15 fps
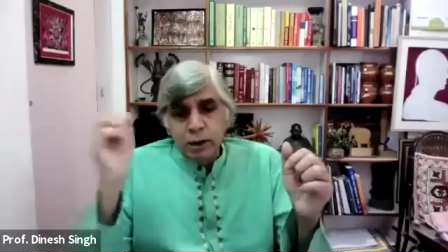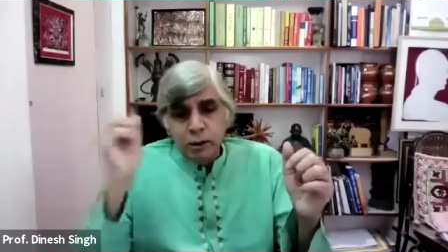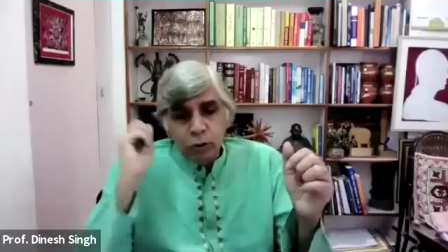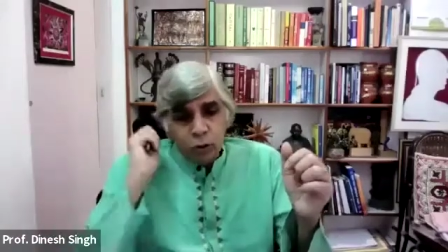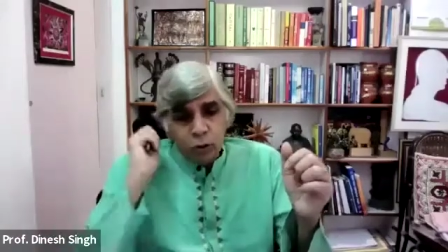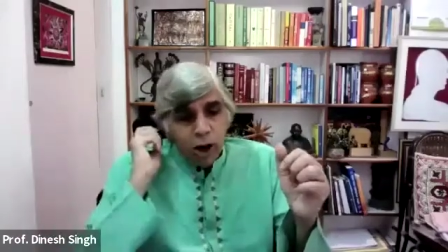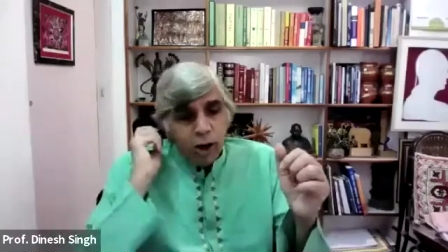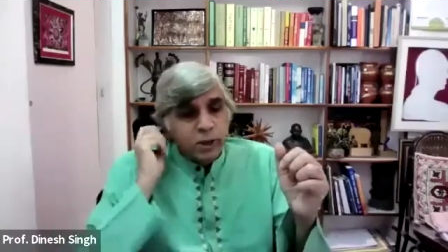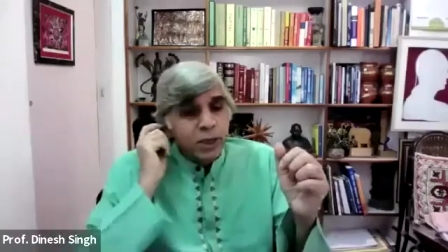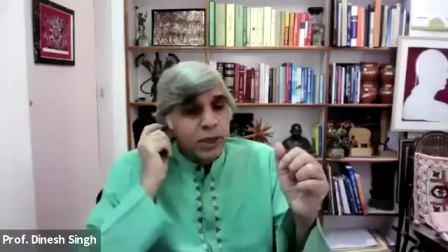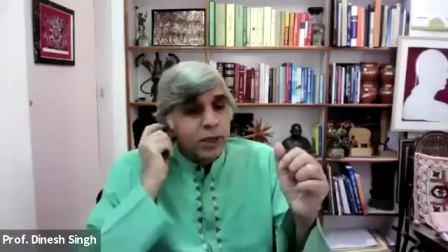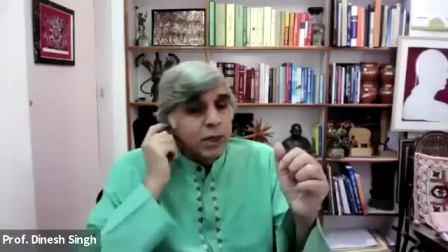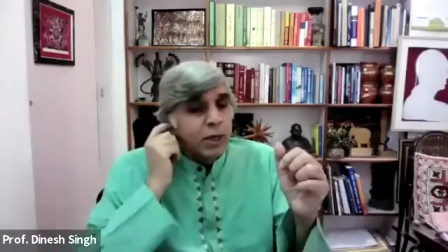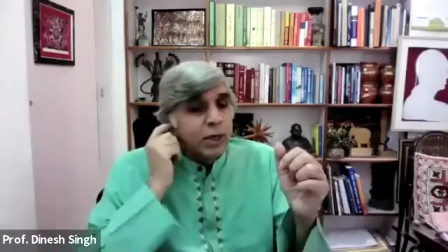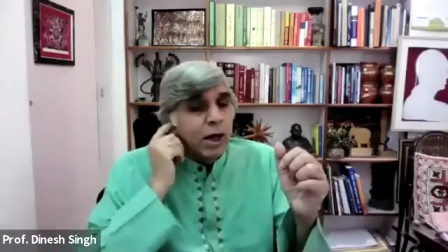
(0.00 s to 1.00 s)
So
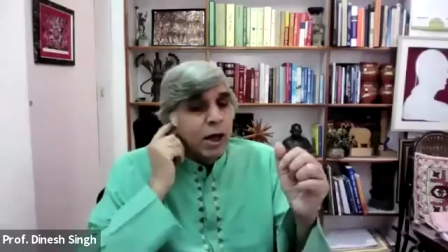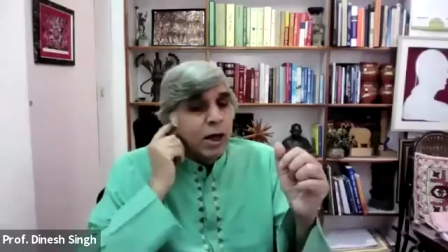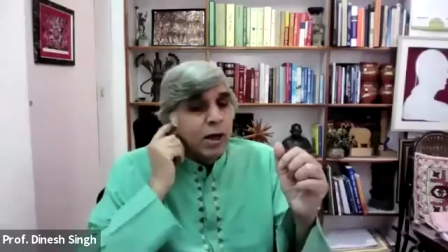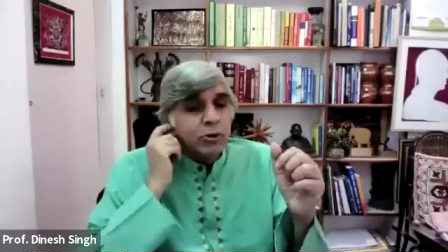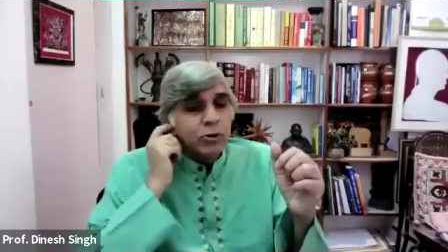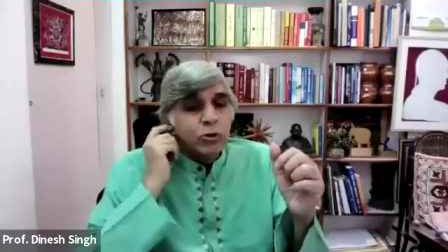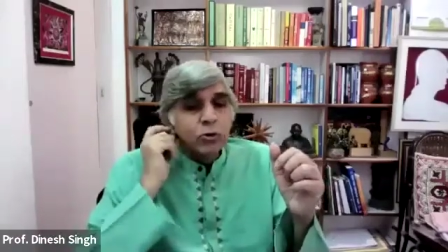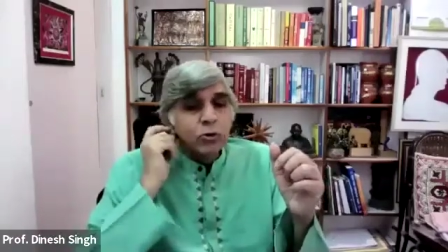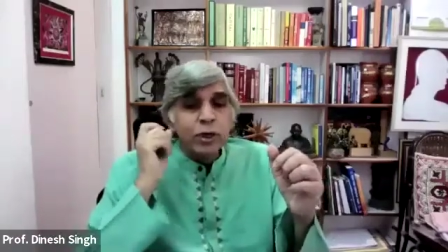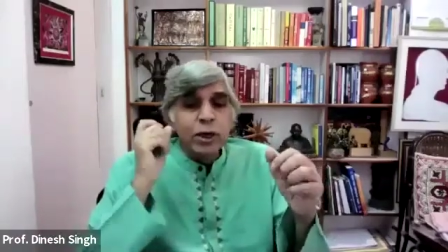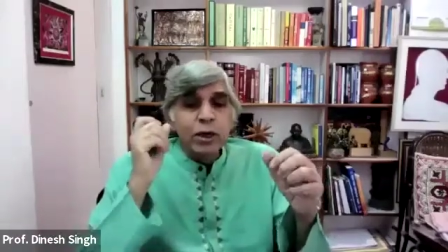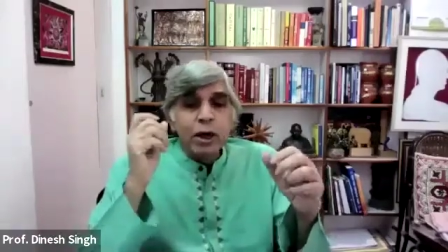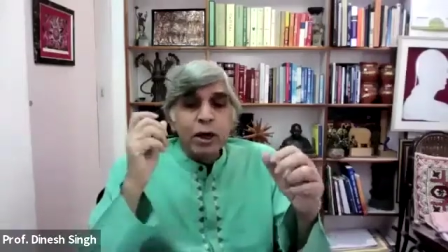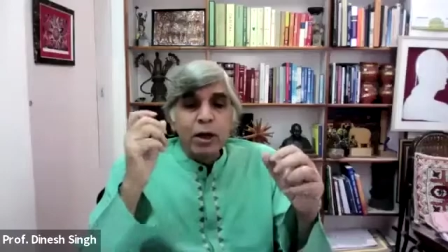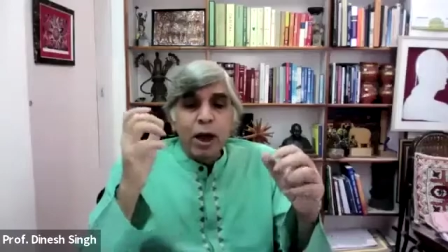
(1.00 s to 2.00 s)
Argentina is
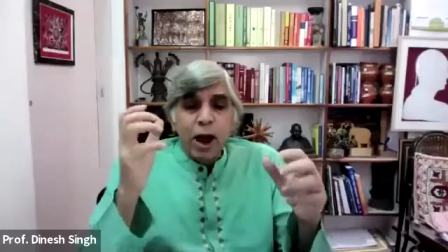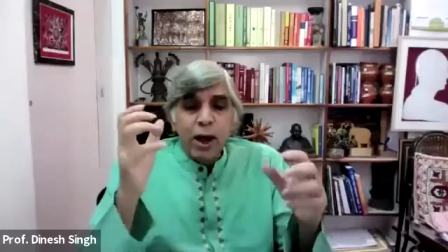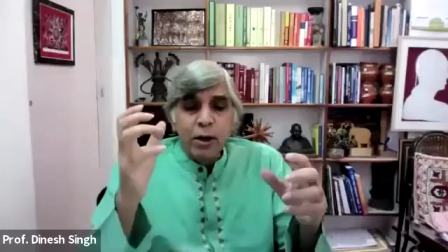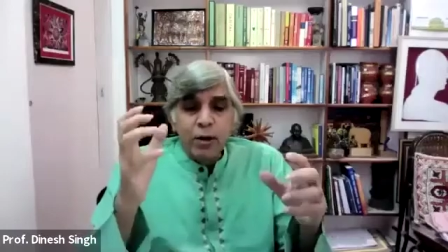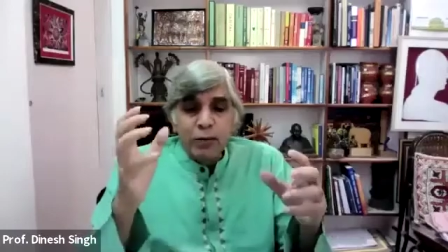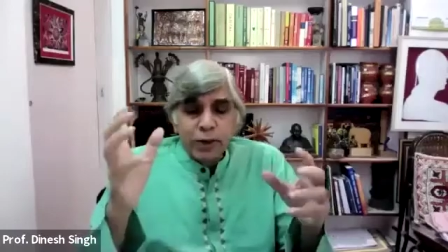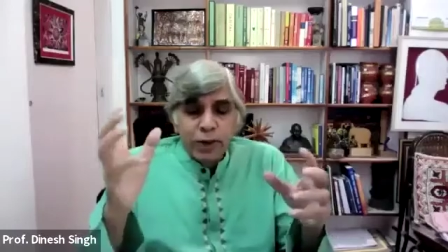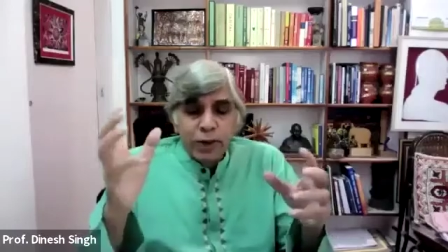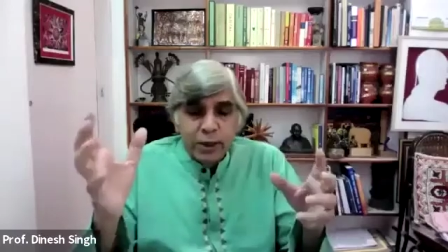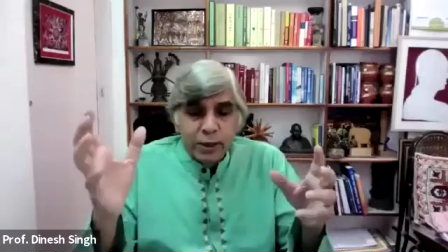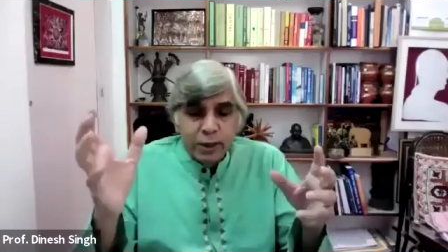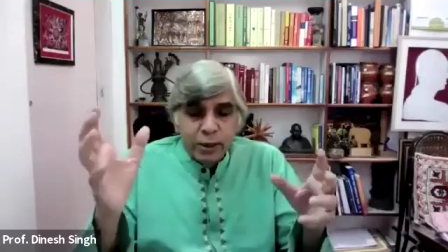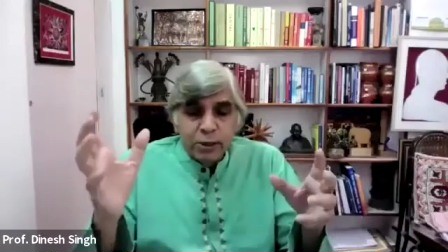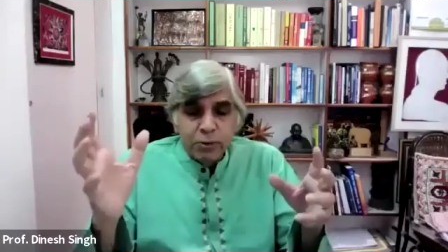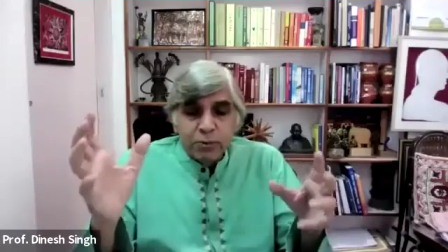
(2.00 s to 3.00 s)
using a kind of
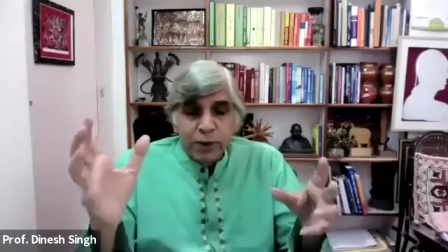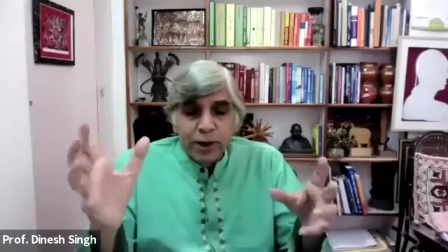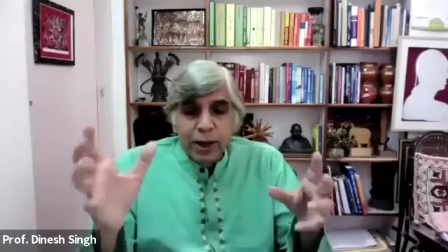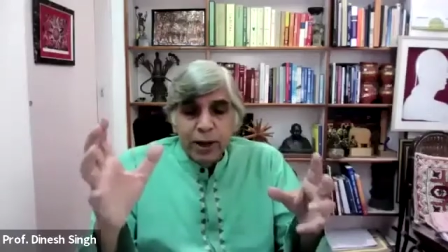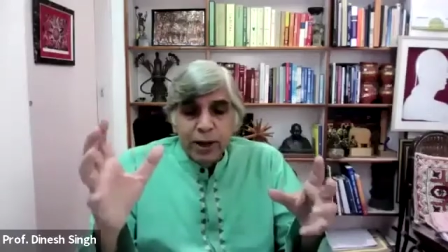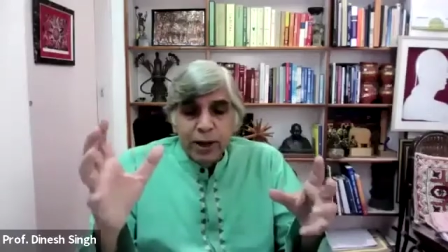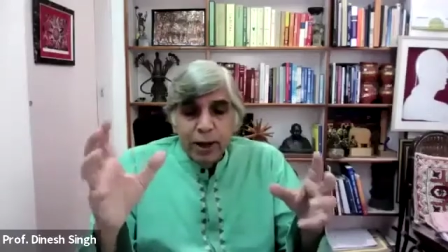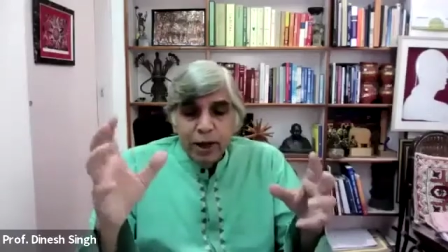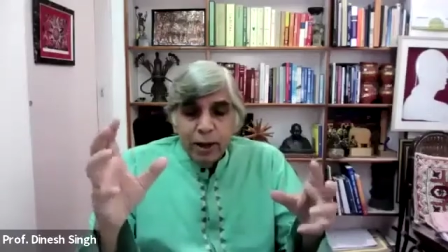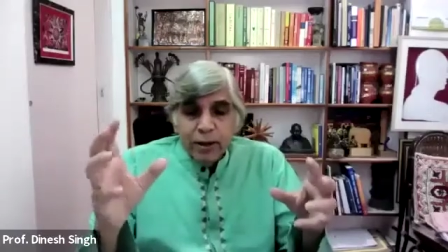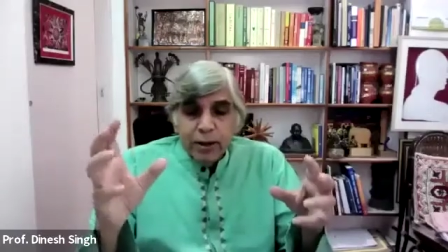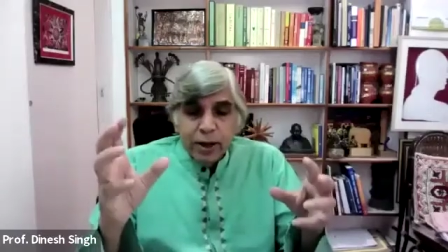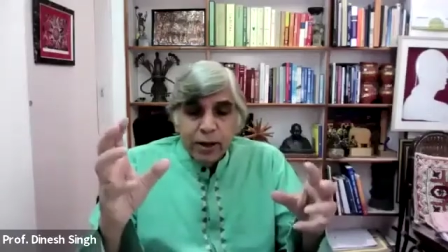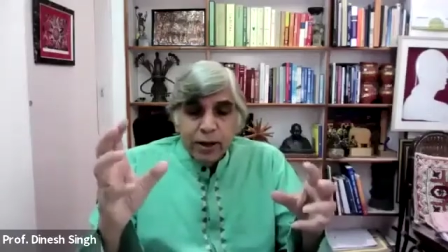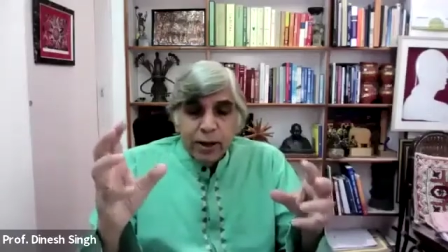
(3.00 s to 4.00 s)
nasal spray
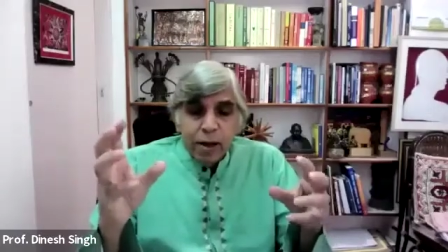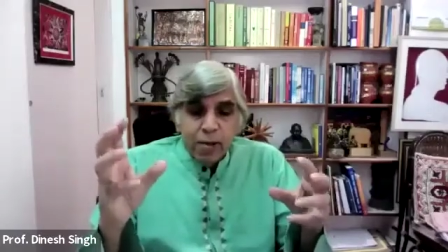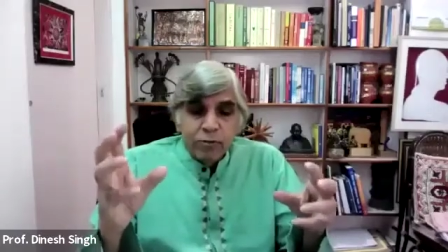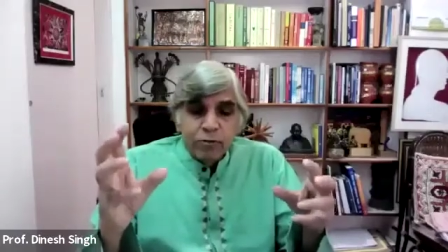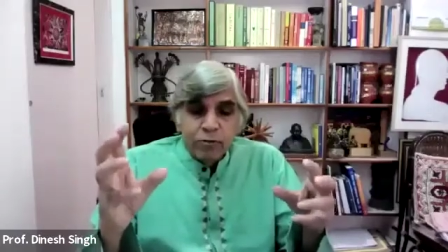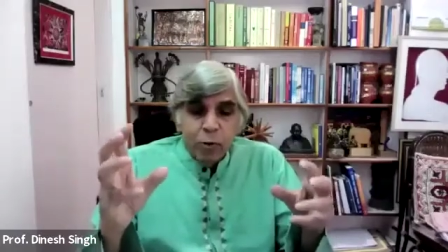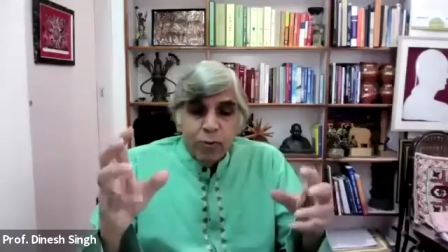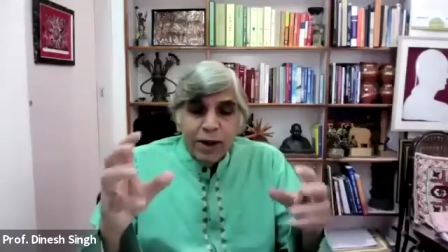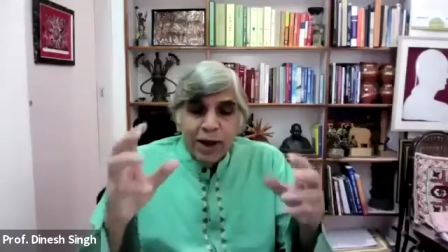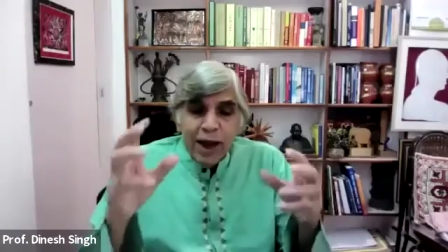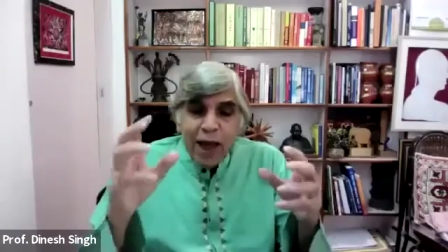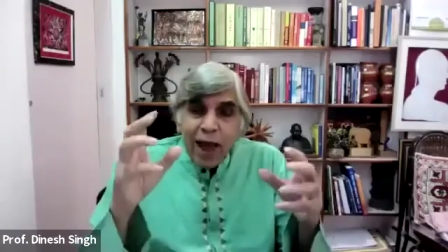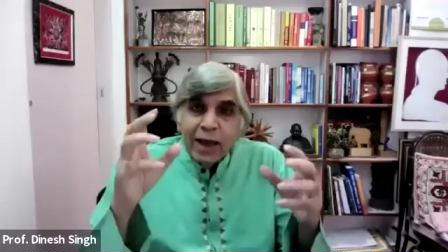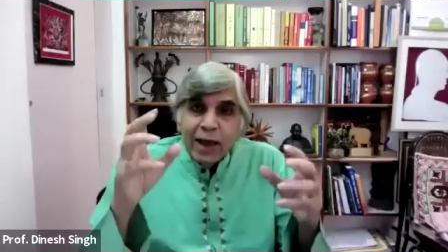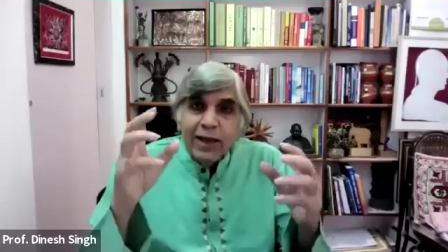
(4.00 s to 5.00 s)
that comes from an
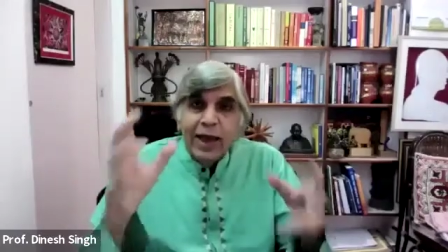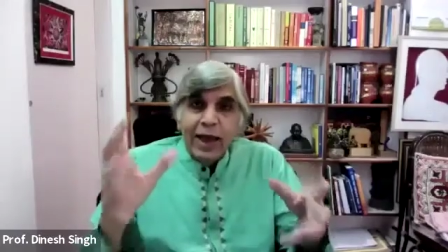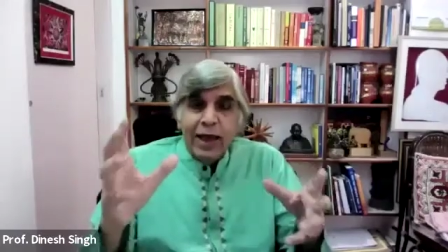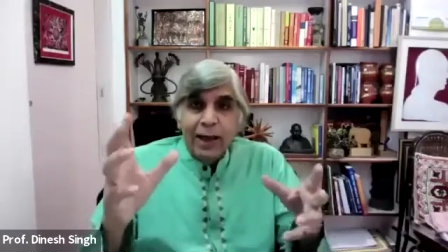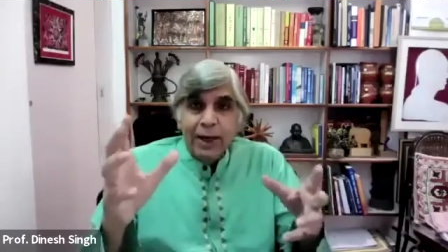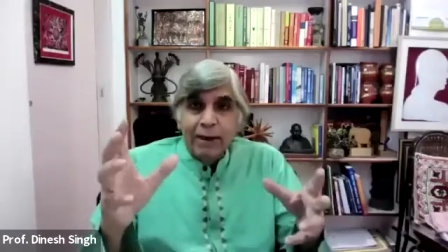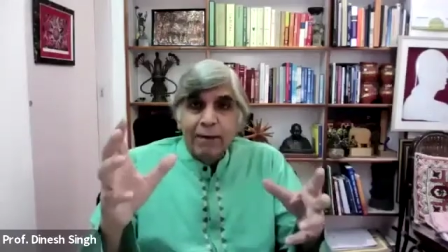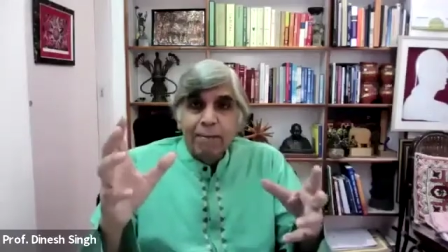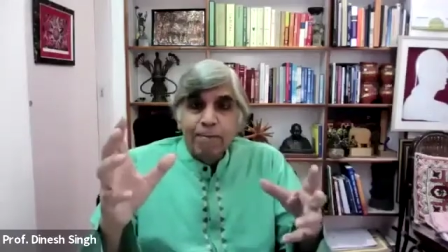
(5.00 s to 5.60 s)
algae.